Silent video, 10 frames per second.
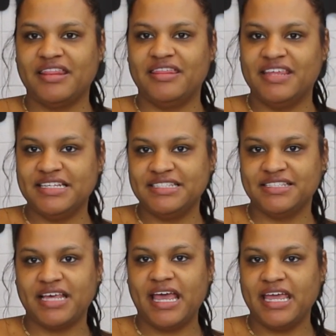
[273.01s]

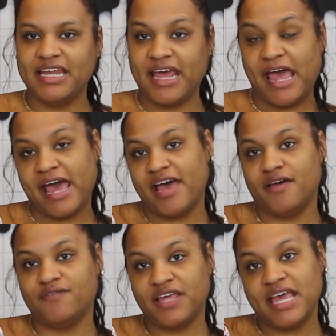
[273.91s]
this
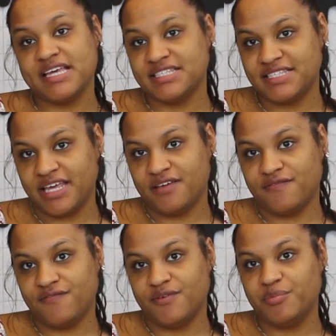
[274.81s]
8.5 cake
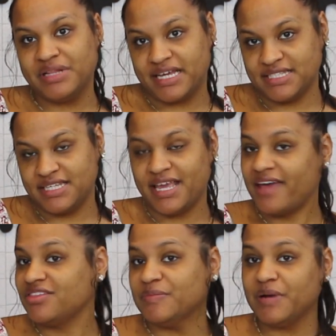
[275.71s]
safe plexi
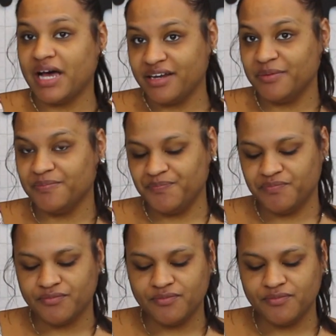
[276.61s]
at the bottom.